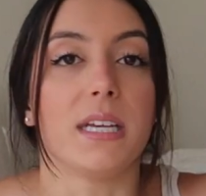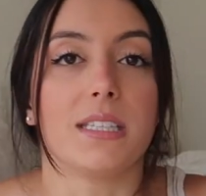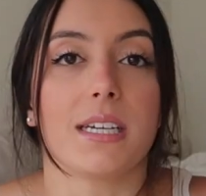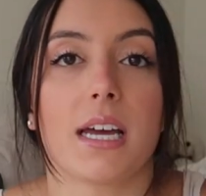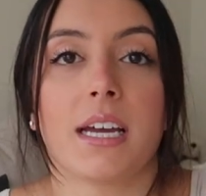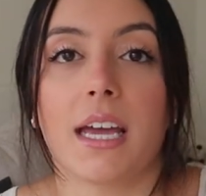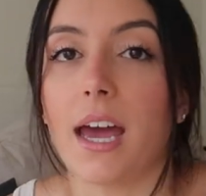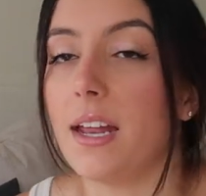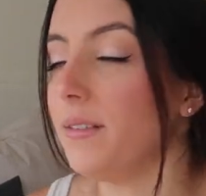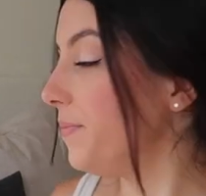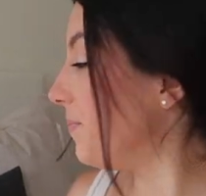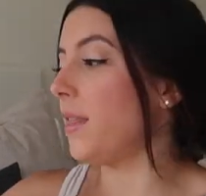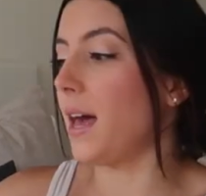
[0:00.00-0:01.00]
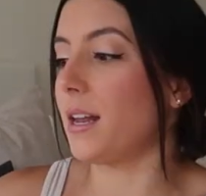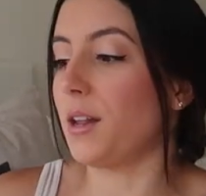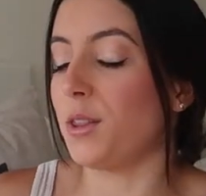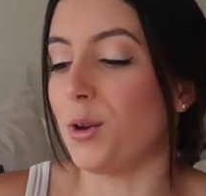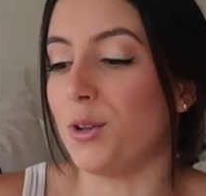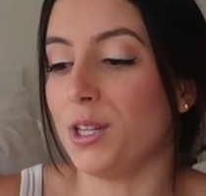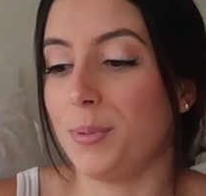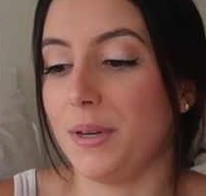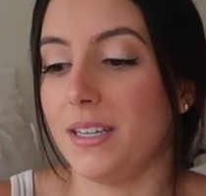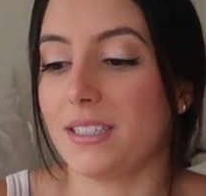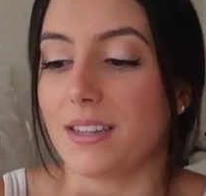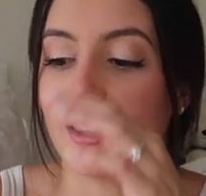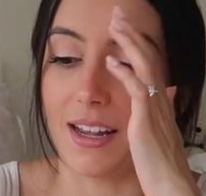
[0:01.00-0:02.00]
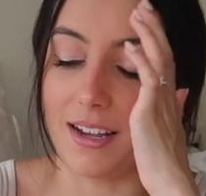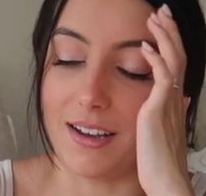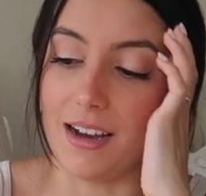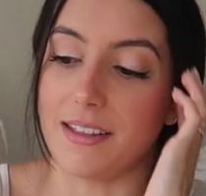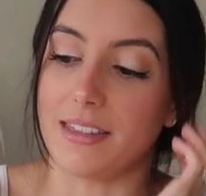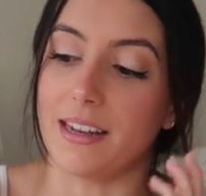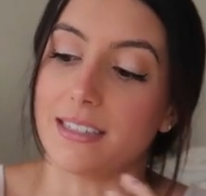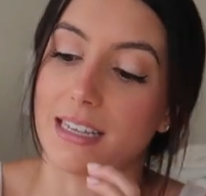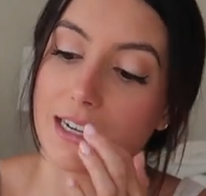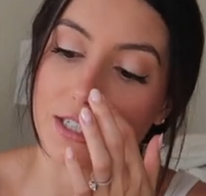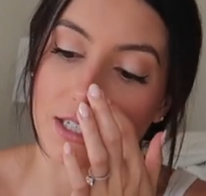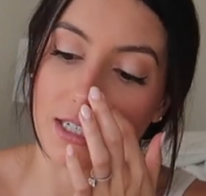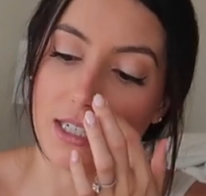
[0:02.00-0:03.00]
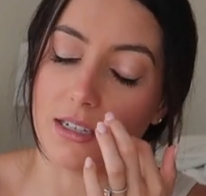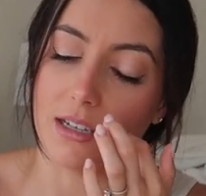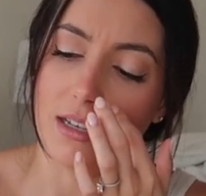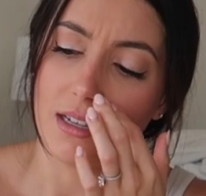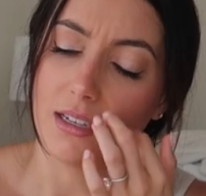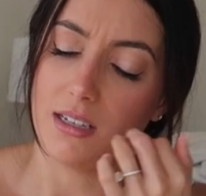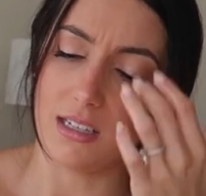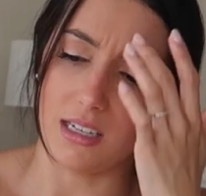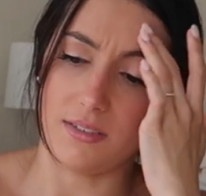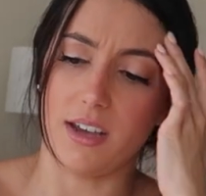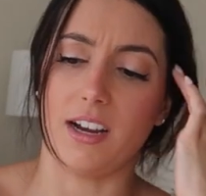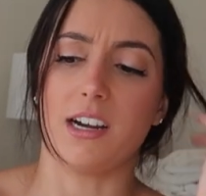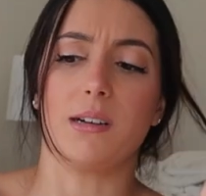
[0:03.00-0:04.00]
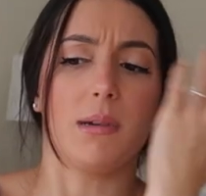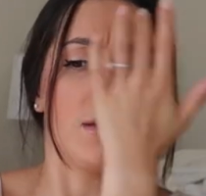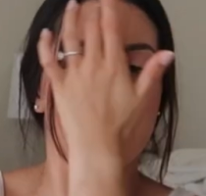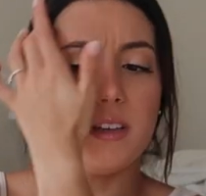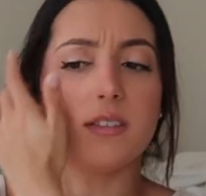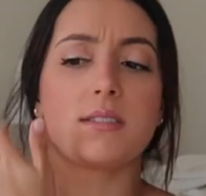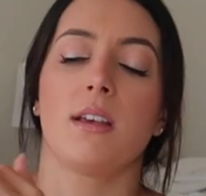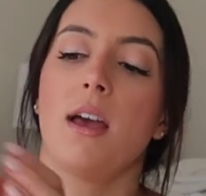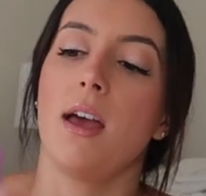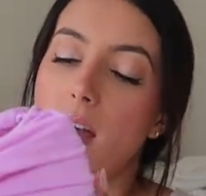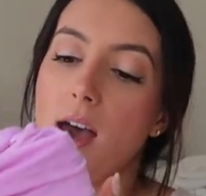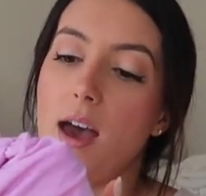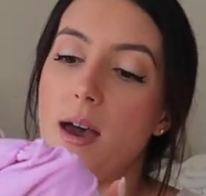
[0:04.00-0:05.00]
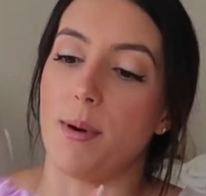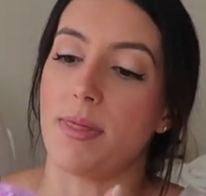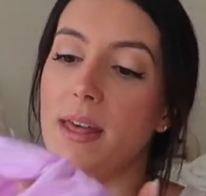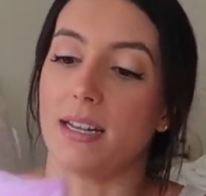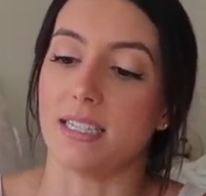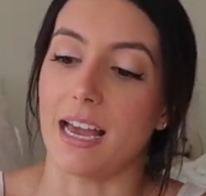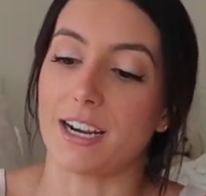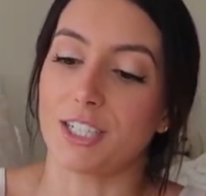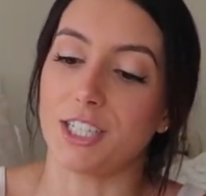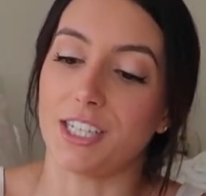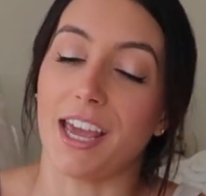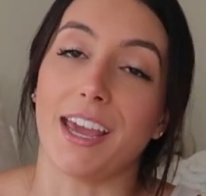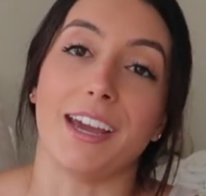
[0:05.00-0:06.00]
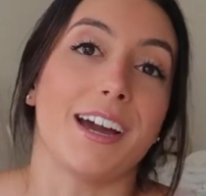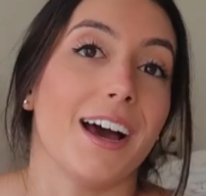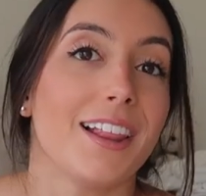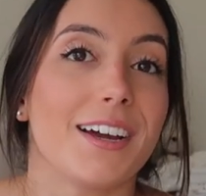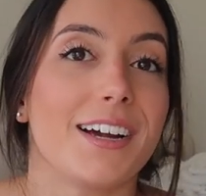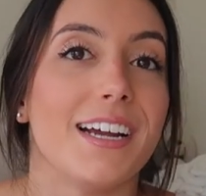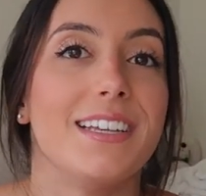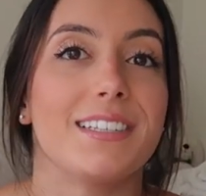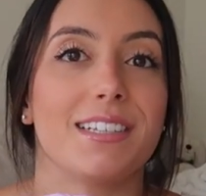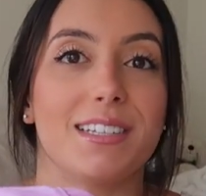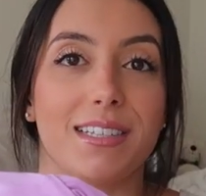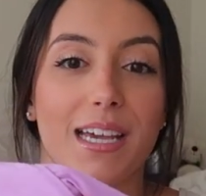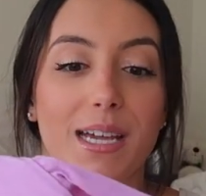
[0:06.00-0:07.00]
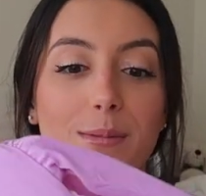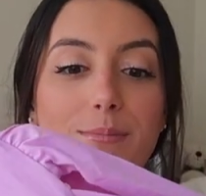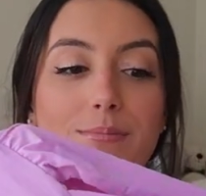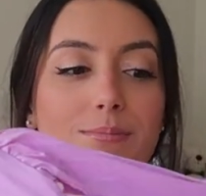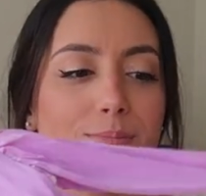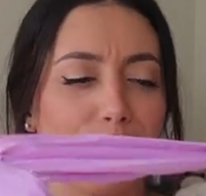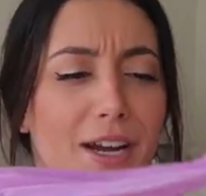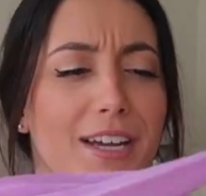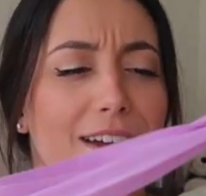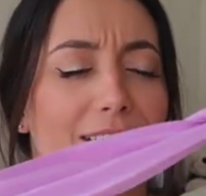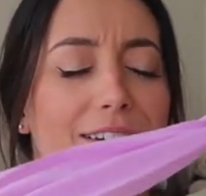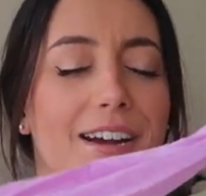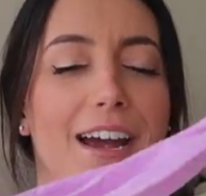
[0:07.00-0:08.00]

basic again. Then the only piece that I got that is actually, I have hair in my face, that is actually a color is this like bright color.